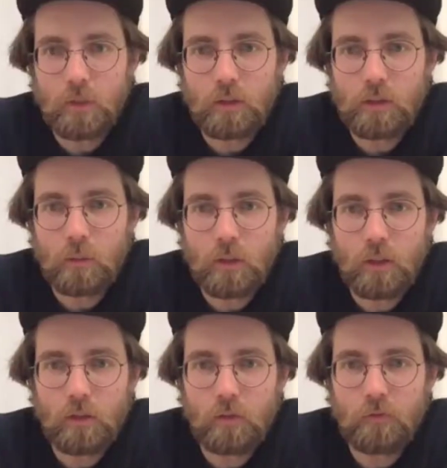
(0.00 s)
some
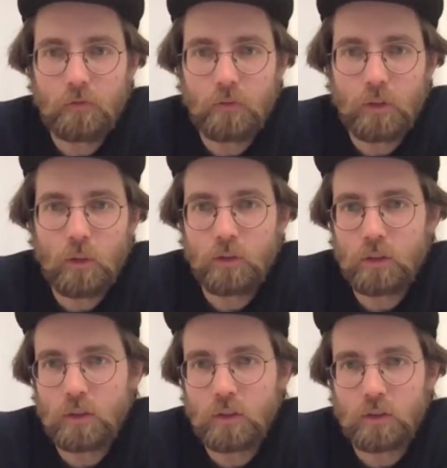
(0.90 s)
kind of
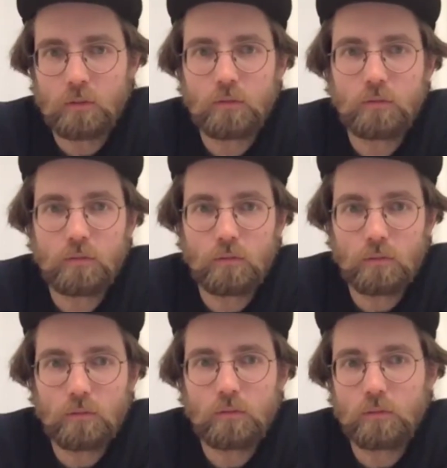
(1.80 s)
coated
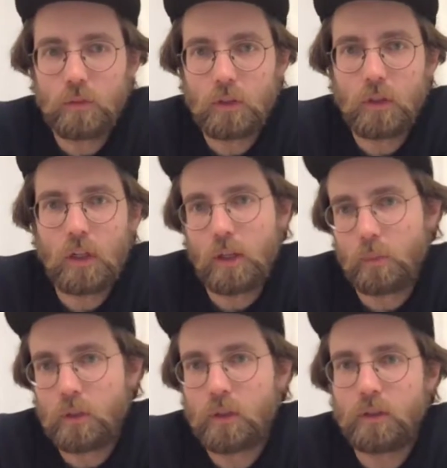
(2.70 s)

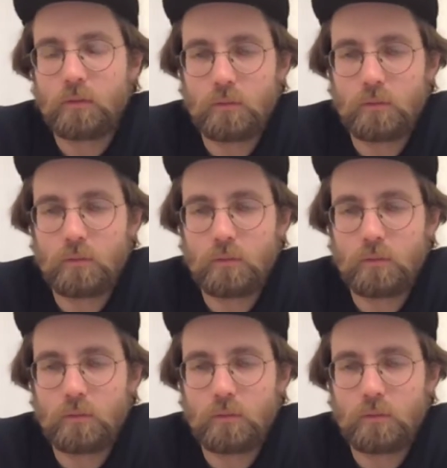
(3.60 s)
cardboard.